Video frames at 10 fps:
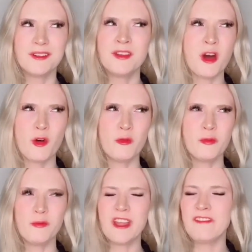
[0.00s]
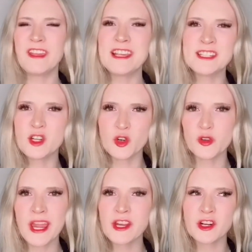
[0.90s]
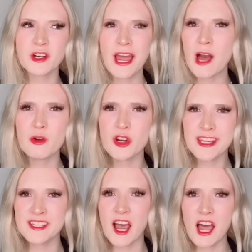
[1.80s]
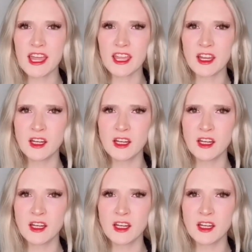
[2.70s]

No. If he's the creator, how could he die?